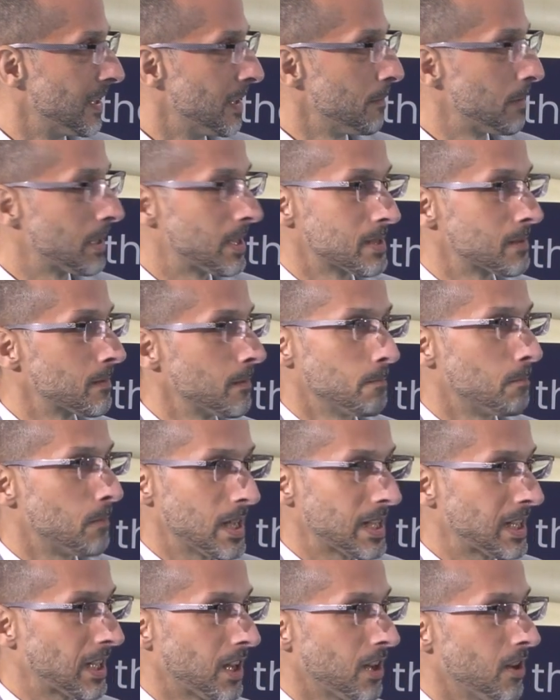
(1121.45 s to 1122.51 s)
Because my
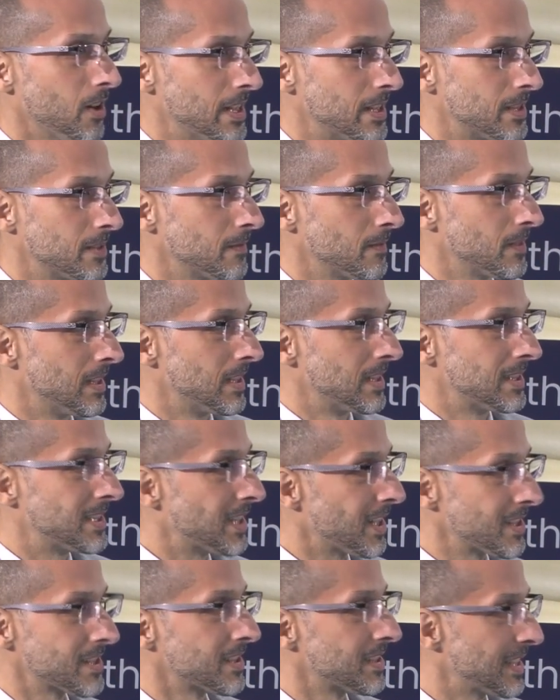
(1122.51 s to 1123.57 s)
client
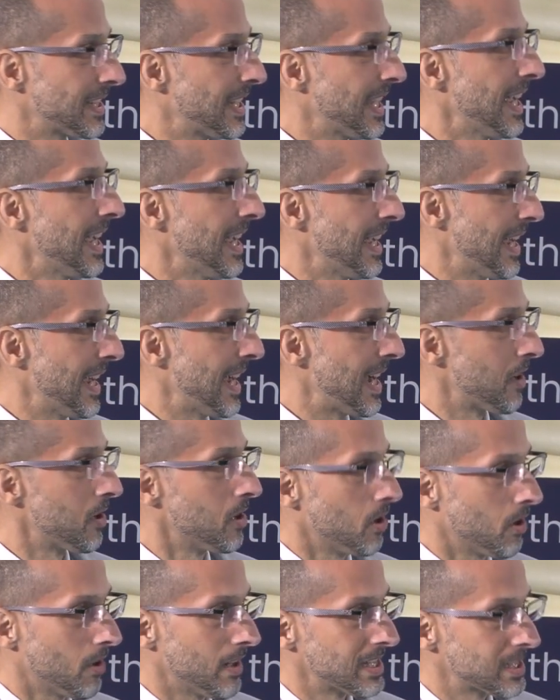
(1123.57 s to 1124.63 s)
doesn't care how
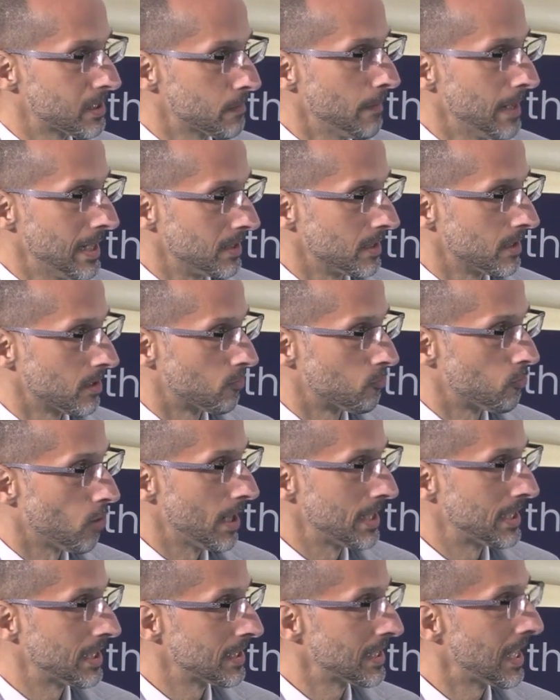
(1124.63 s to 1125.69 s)
long I spend
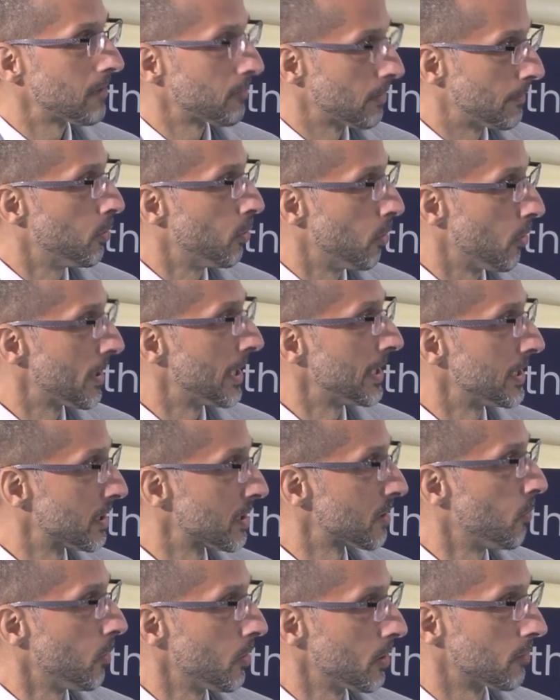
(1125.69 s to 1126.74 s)
writing that report. They
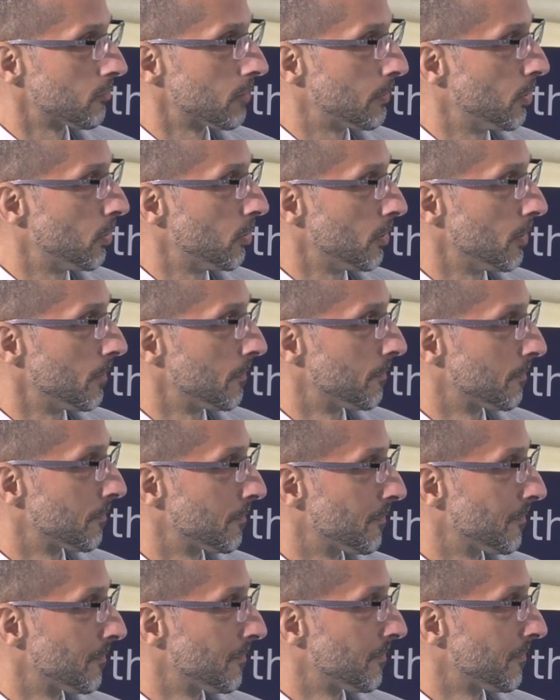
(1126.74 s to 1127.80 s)
just want the report.
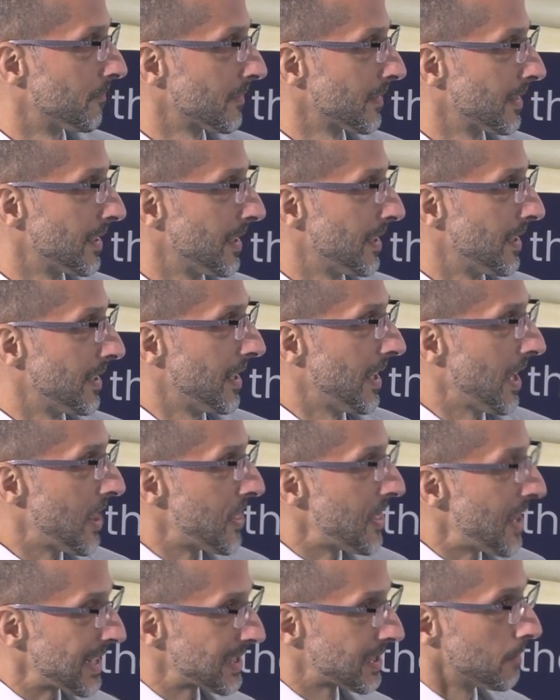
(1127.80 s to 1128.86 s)
And
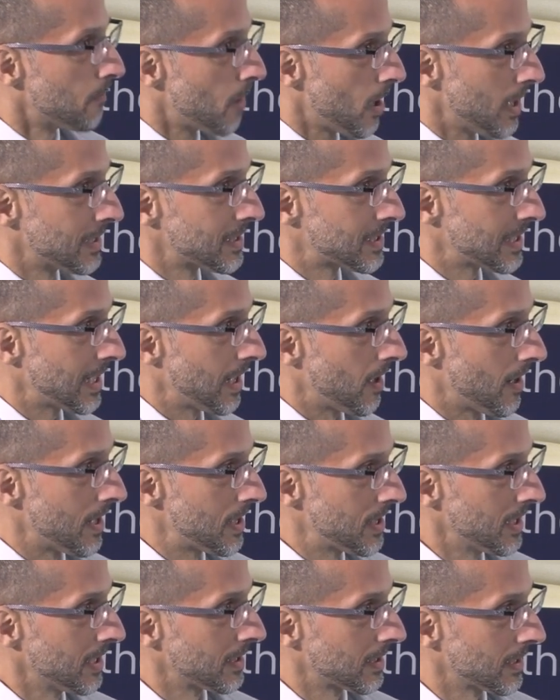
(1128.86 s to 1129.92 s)
that's the mindset I
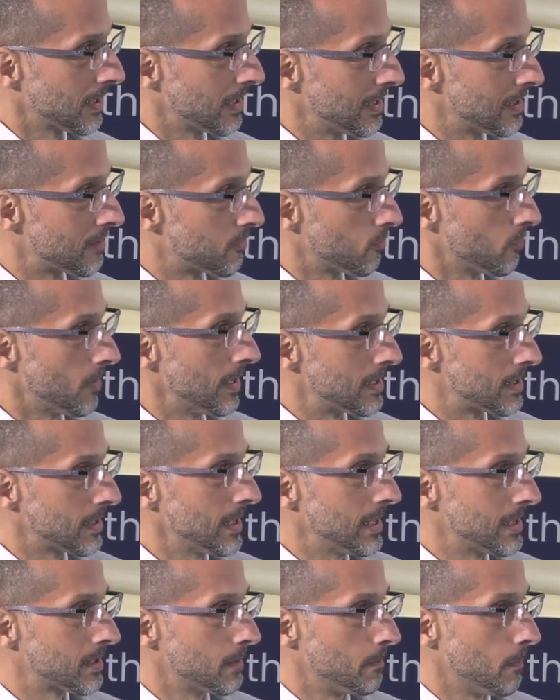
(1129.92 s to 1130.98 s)
think is
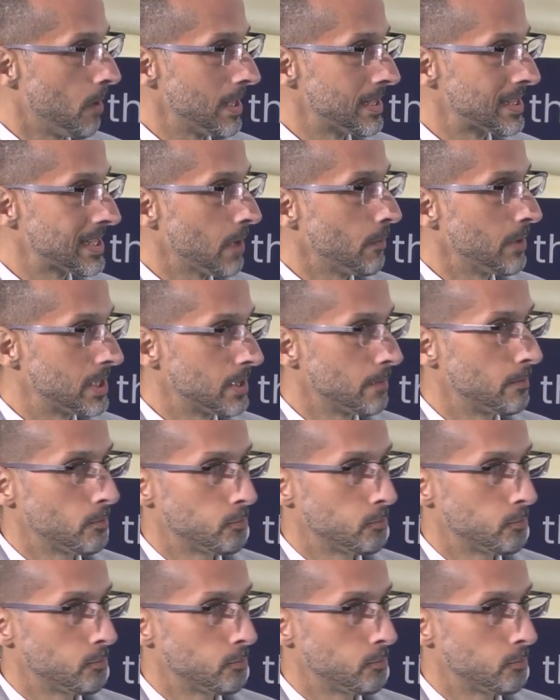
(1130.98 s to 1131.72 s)
the mindset we should be